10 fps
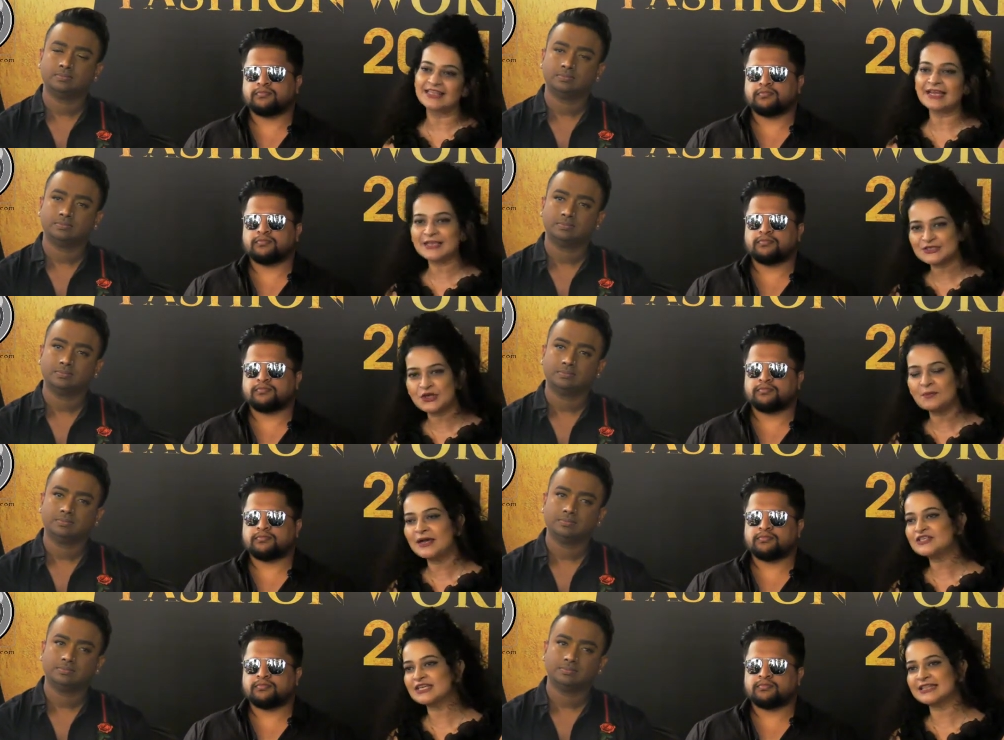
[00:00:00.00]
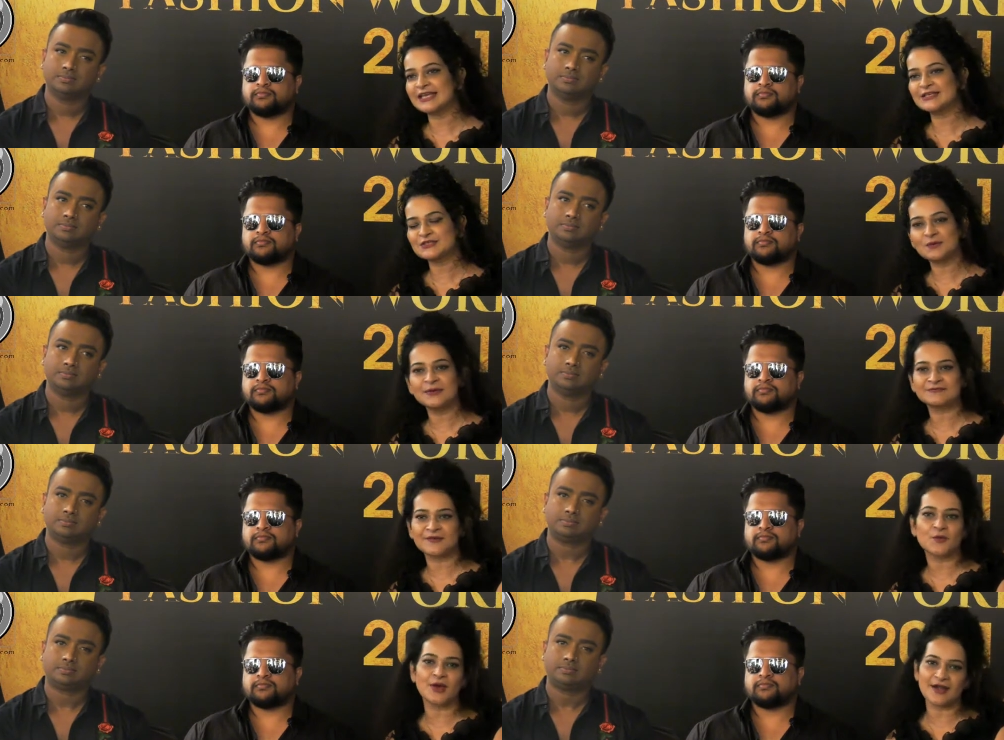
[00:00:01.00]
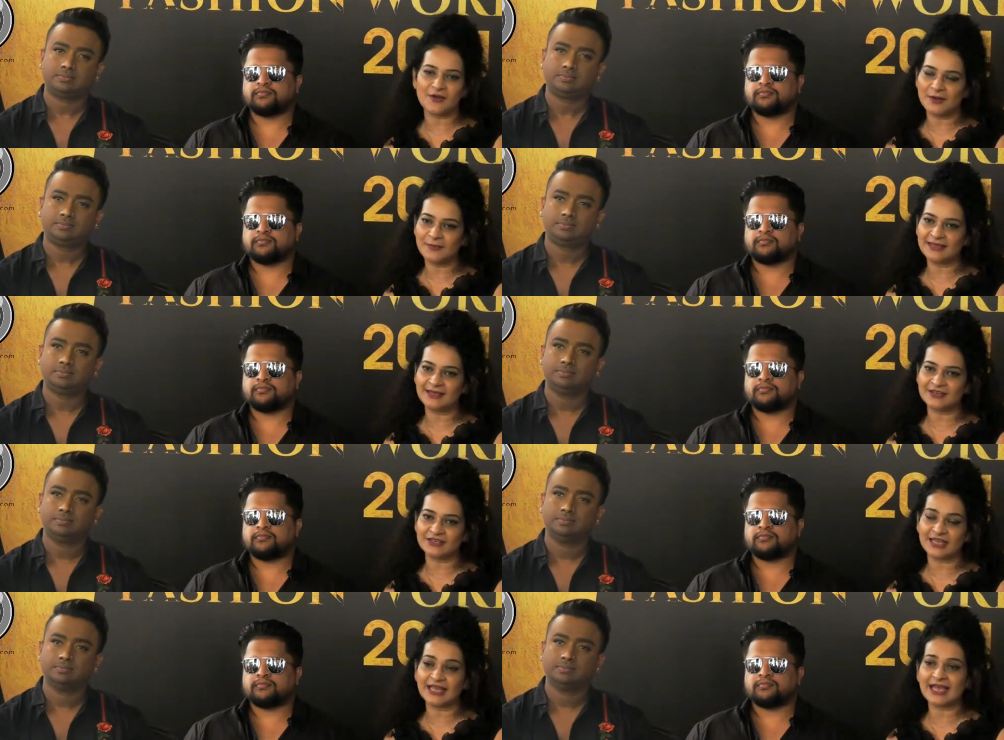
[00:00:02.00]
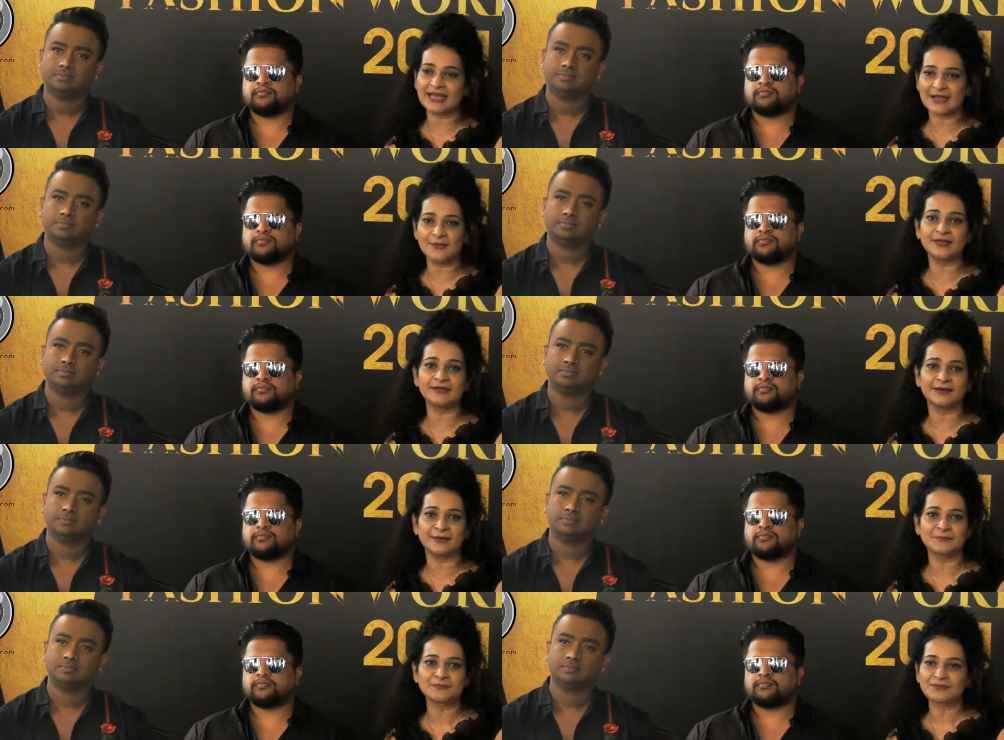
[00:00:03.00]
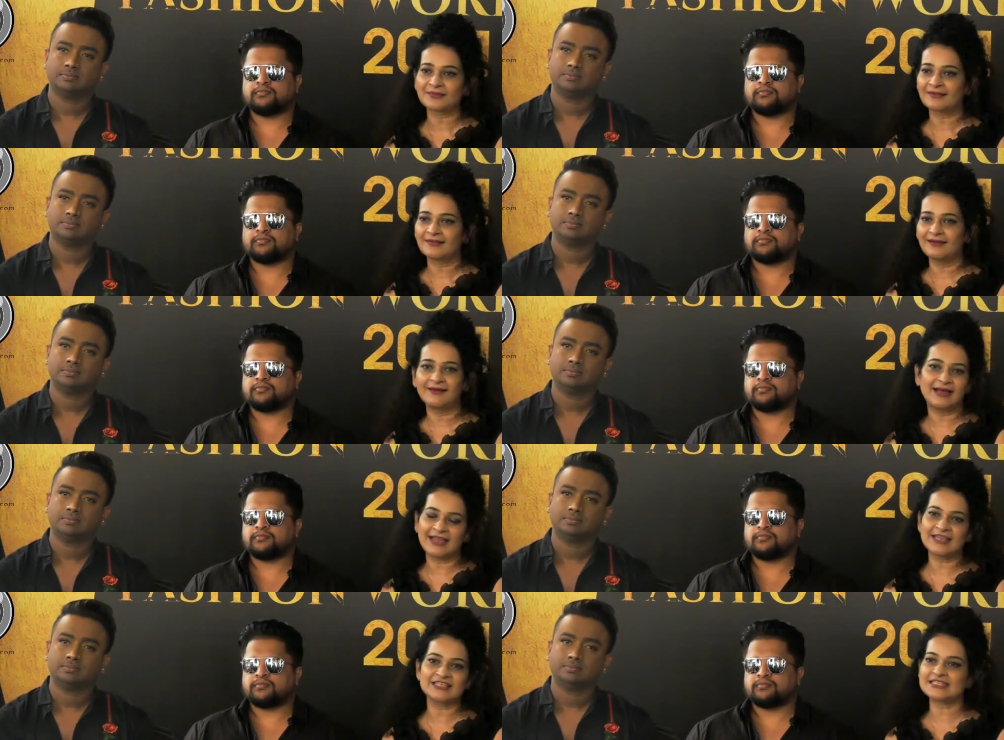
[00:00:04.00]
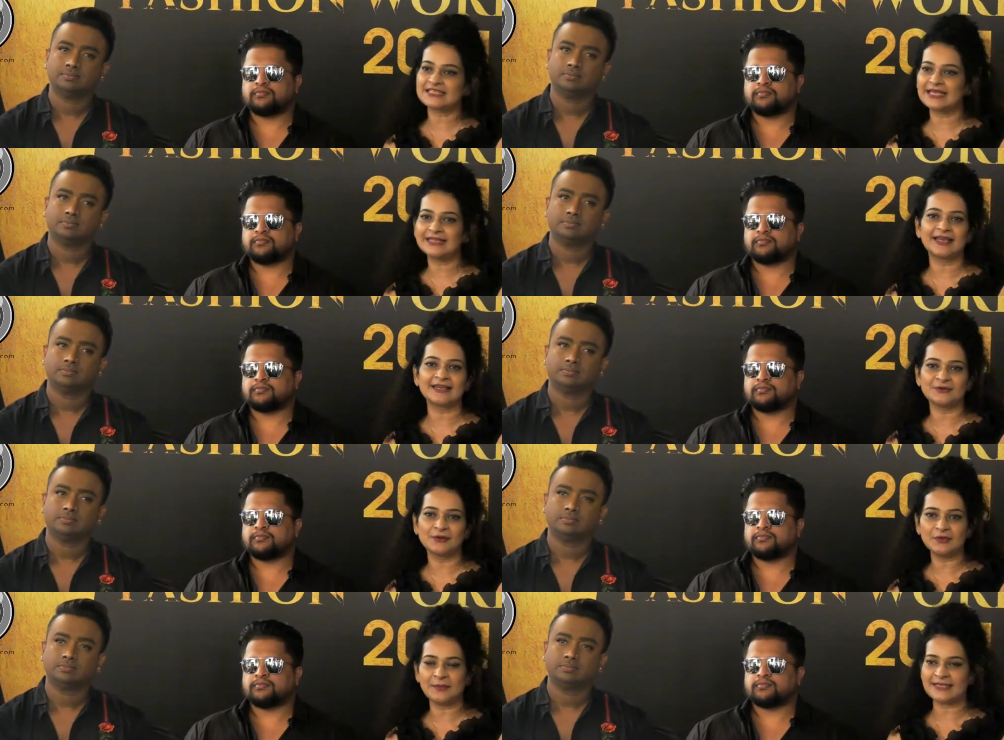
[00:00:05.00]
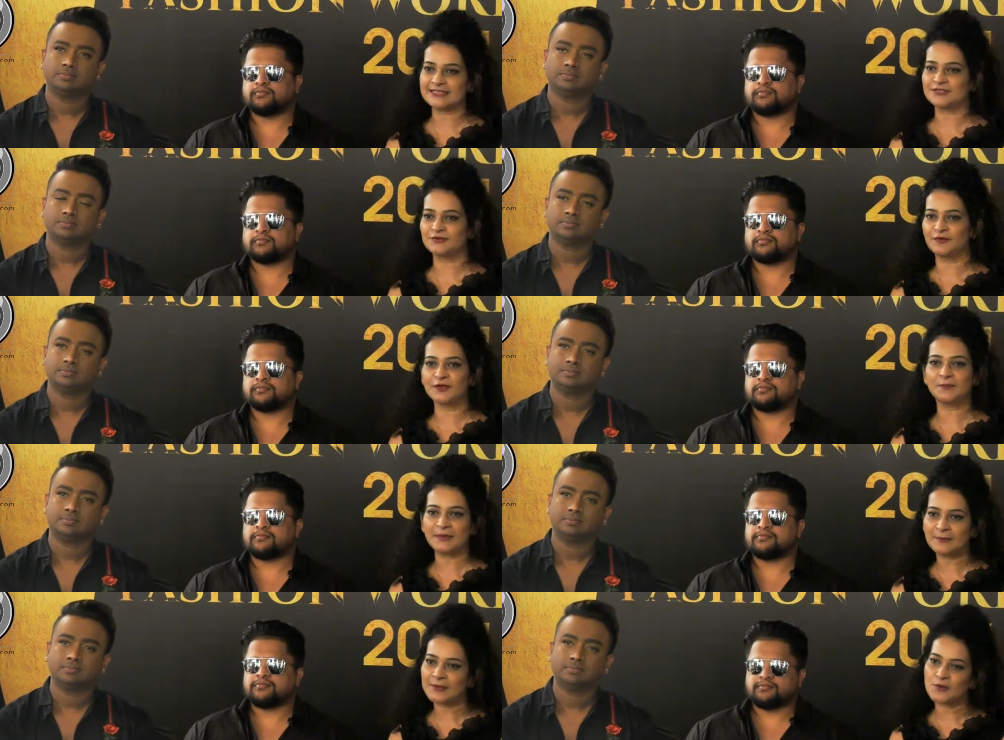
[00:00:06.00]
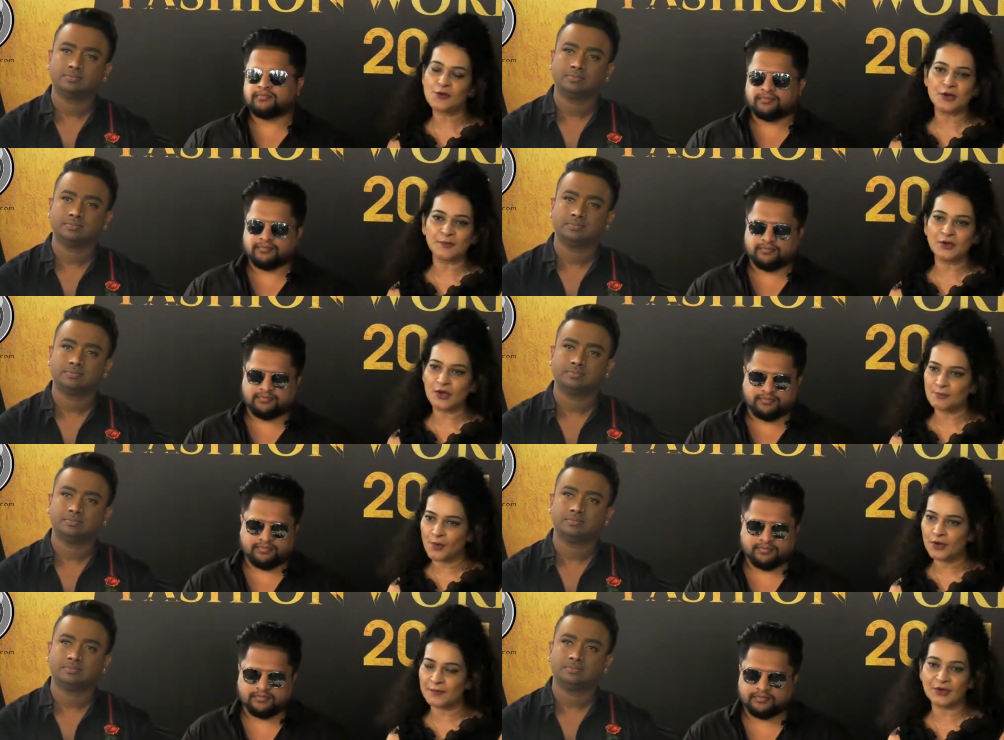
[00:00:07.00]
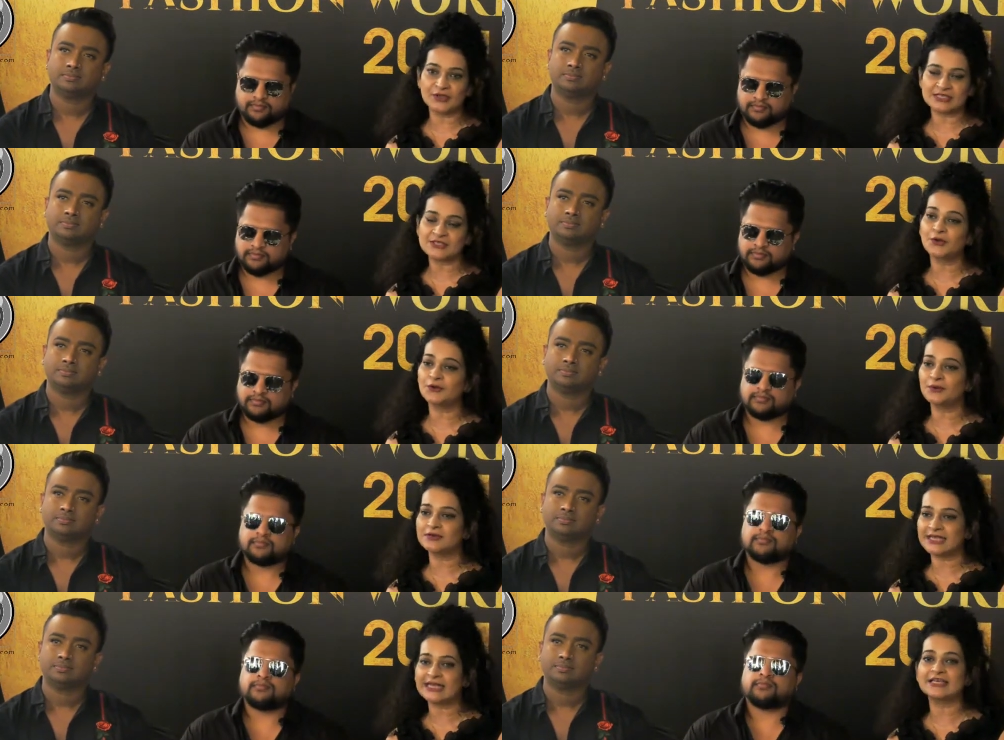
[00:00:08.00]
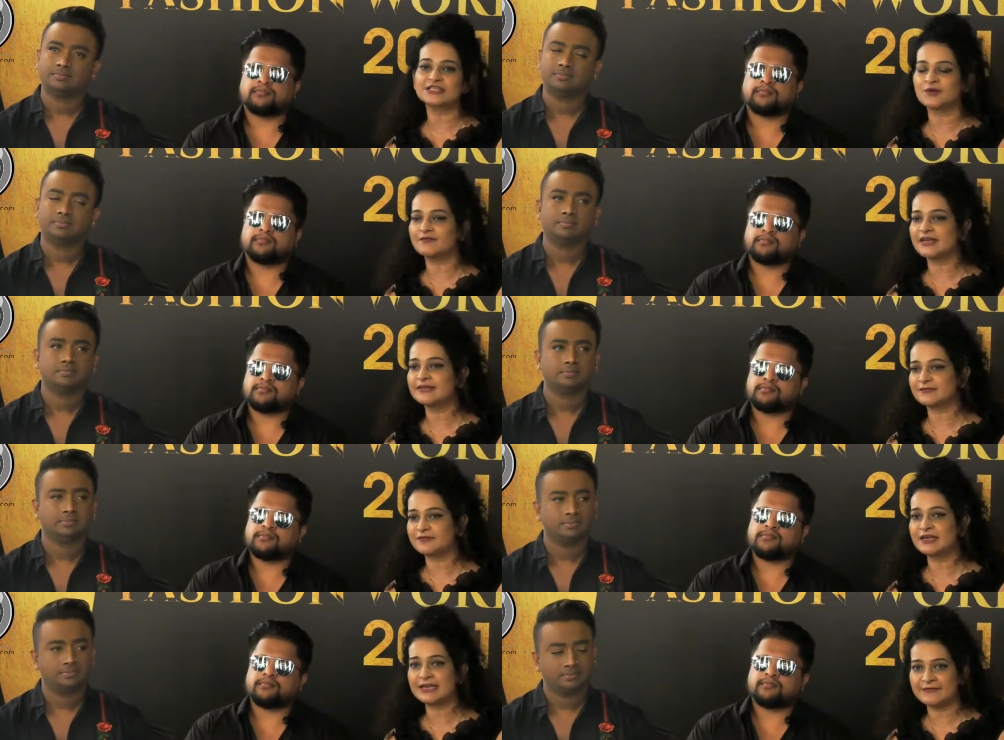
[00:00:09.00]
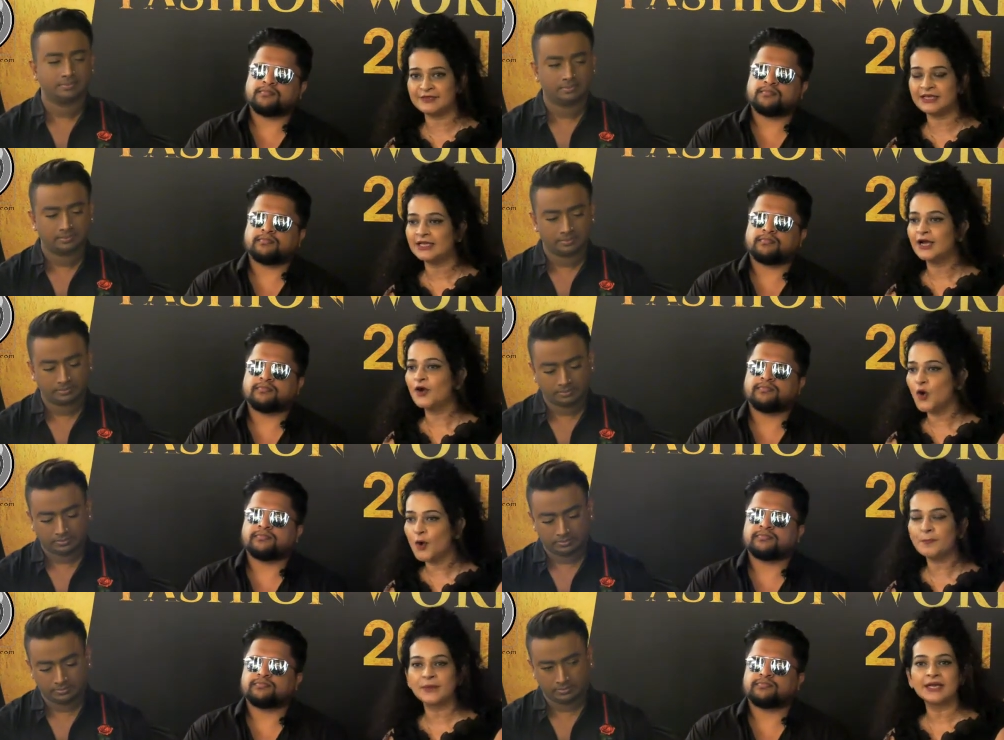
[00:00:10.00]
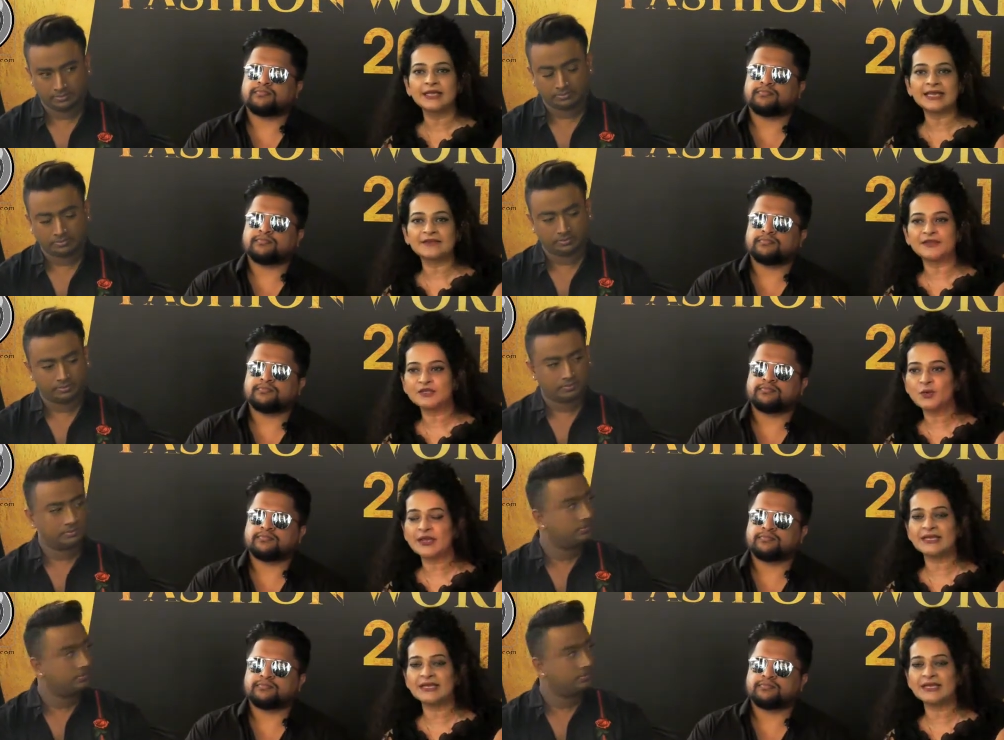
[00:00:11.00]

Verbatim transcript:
Speaker 1: Thank you so much and thank you so much for one and all being here today and I would I can just say that all the best for the people who are going to be on board because it's going to take us to a very different level. Hope that we do an